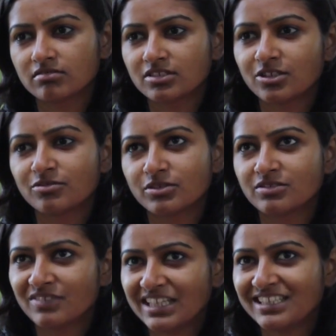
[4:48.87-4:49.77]
So it was
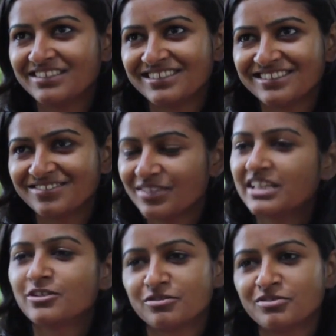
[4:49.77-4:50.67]
very,
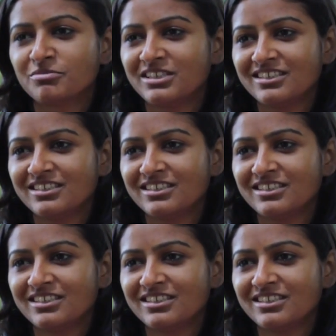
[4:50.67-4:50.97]
very good for me.